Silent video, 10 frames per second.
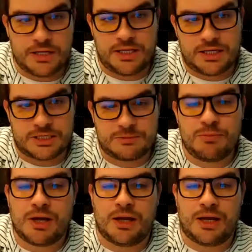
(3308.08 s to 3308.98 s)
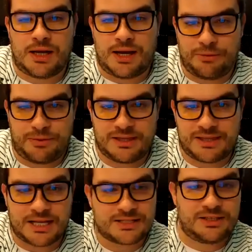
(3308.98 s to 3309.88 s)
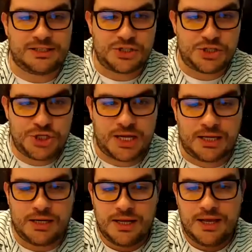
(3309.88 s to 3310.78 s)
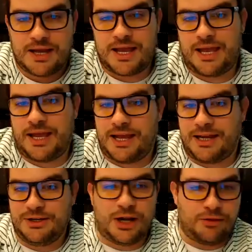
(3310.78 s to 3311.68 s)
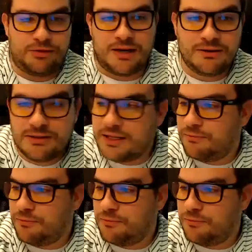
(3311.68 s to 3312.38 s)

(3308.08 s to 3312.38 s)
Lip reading: is, but I don't think that's legit. And then